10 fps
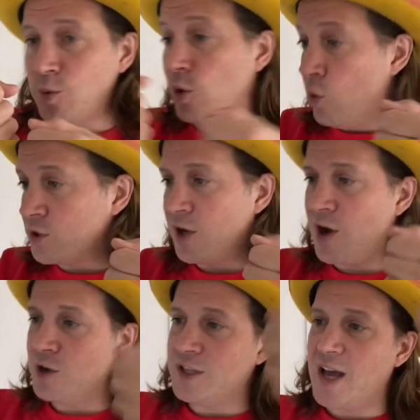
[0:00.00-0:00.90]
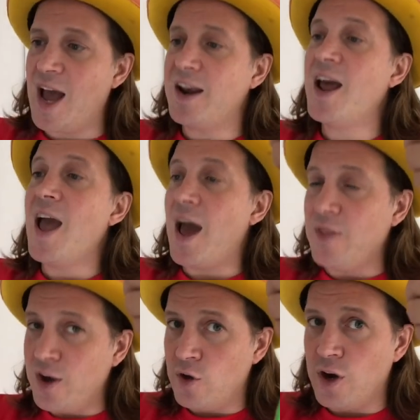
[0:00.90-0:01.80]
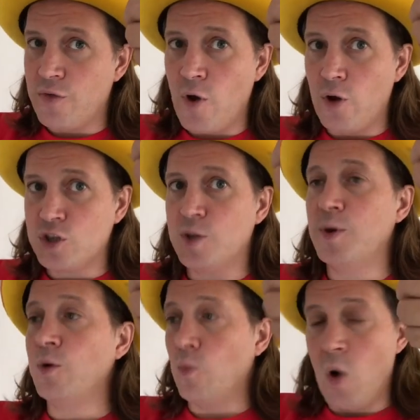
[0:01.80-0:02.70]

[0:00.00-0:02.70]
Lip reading: will also go to the hand, and then you're gonna throw it onto the balloon.